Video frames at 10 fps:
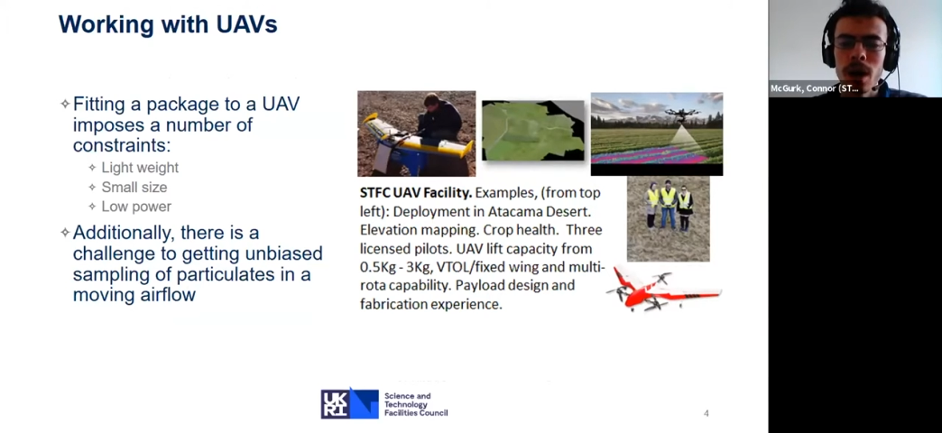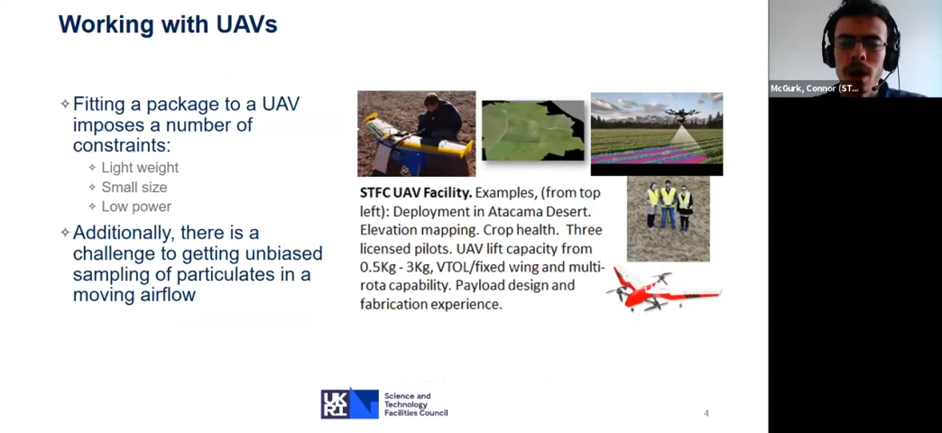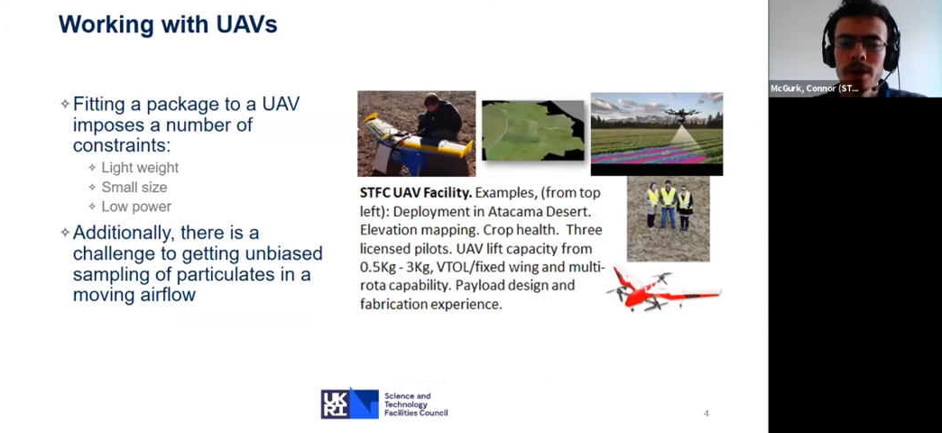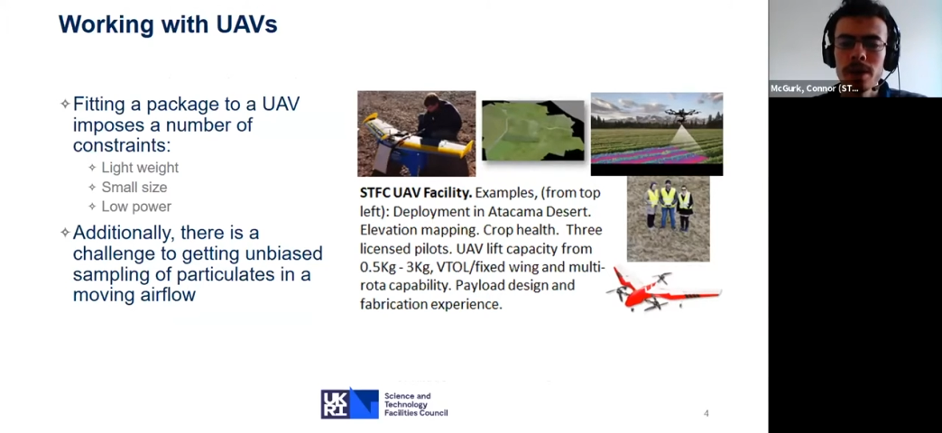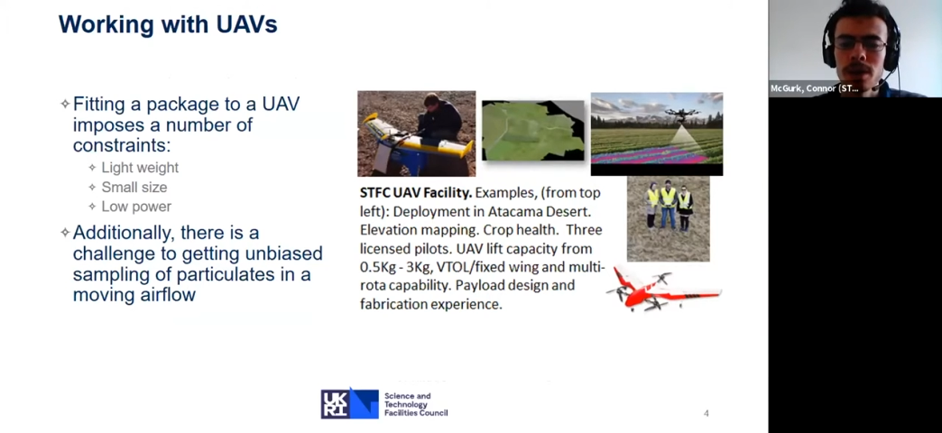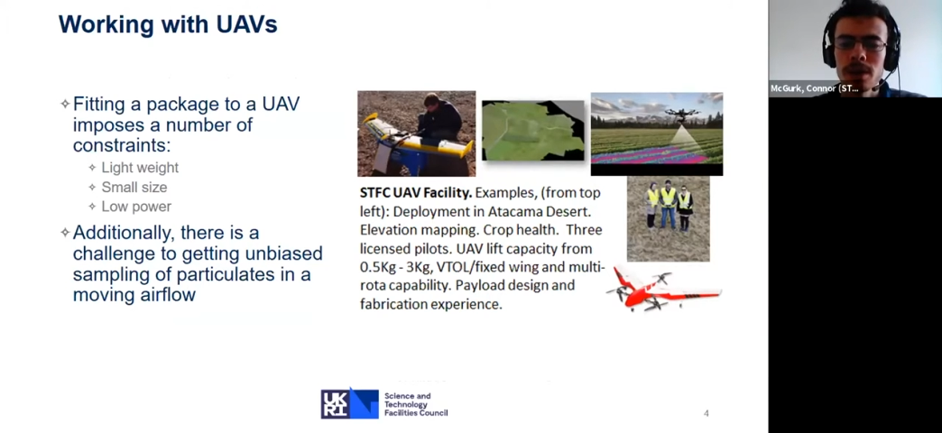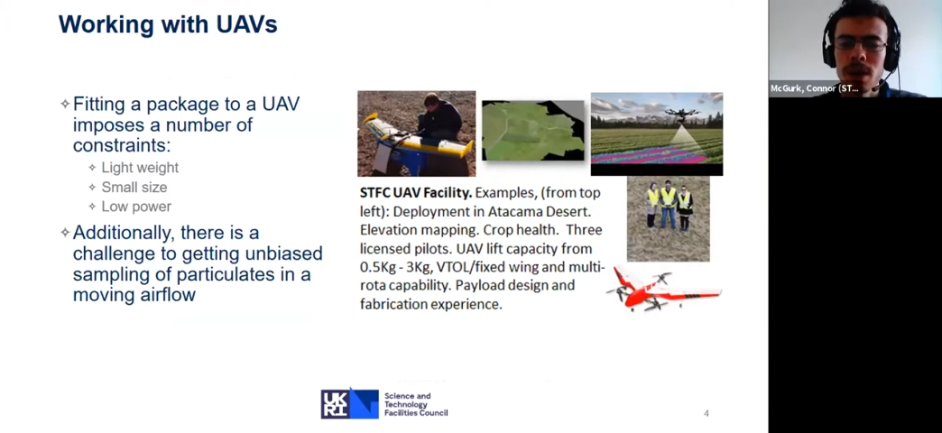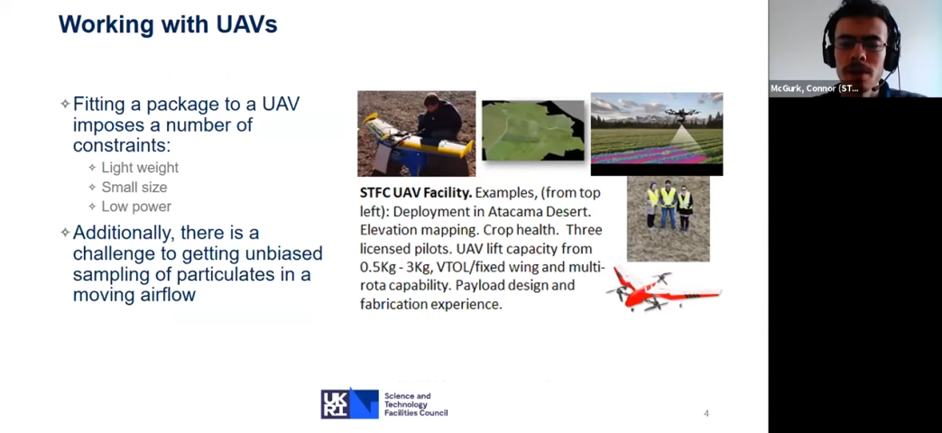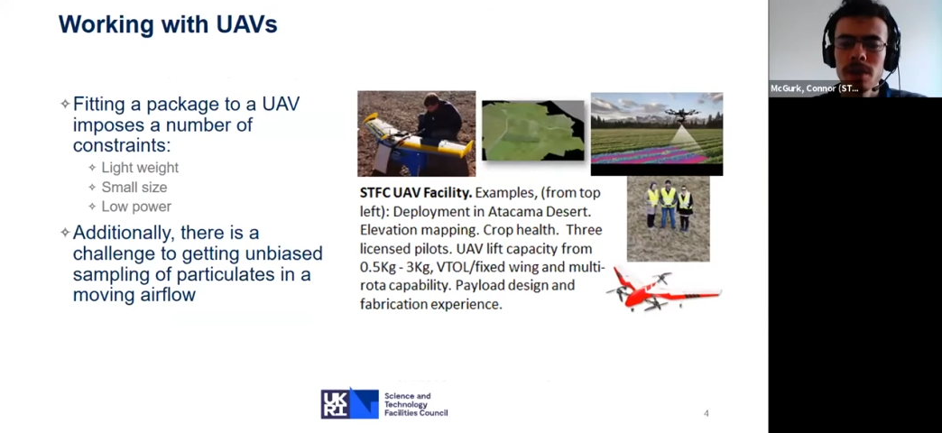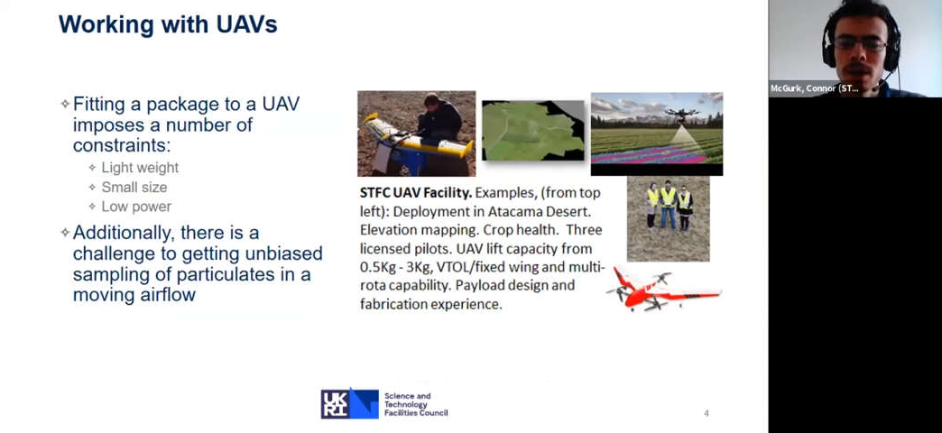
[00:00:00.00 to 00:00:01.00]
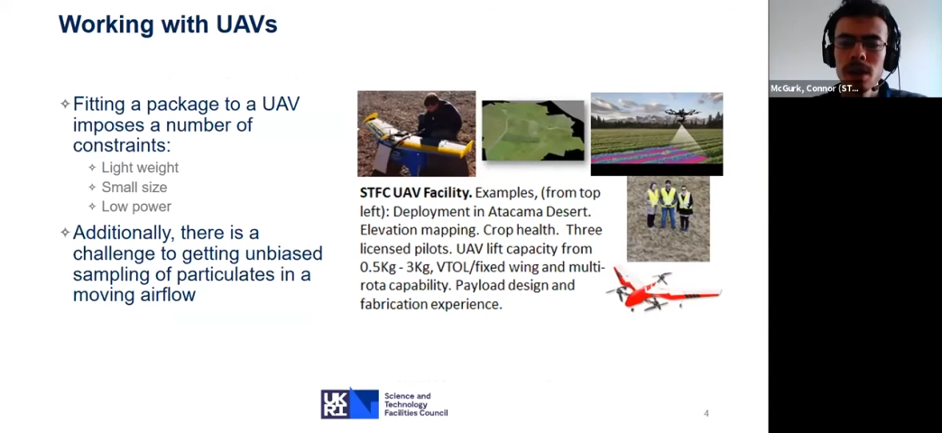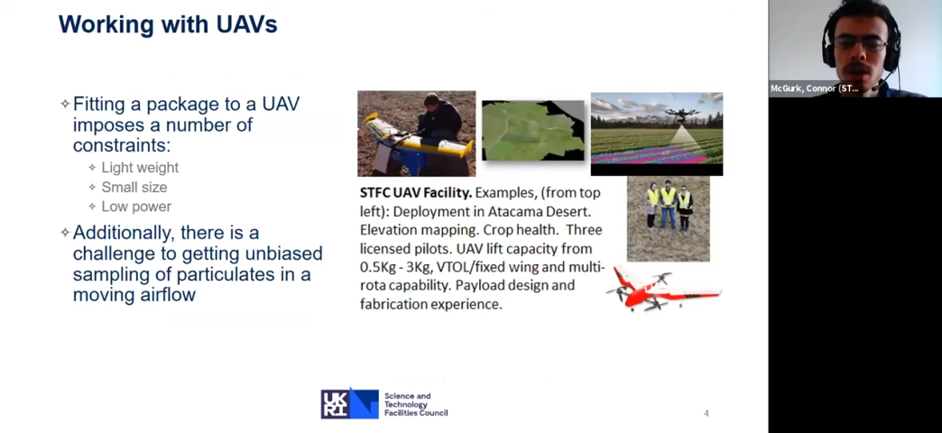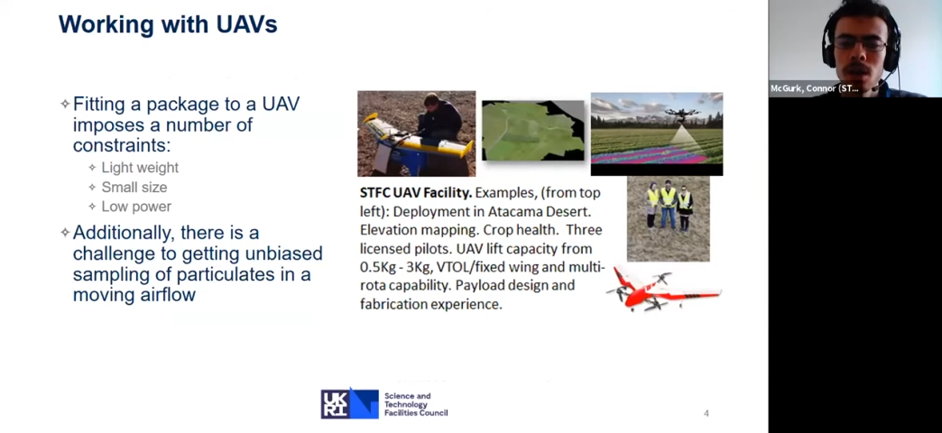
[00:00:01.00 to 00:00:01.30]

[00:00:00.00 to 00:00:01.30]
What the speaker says: at STFC.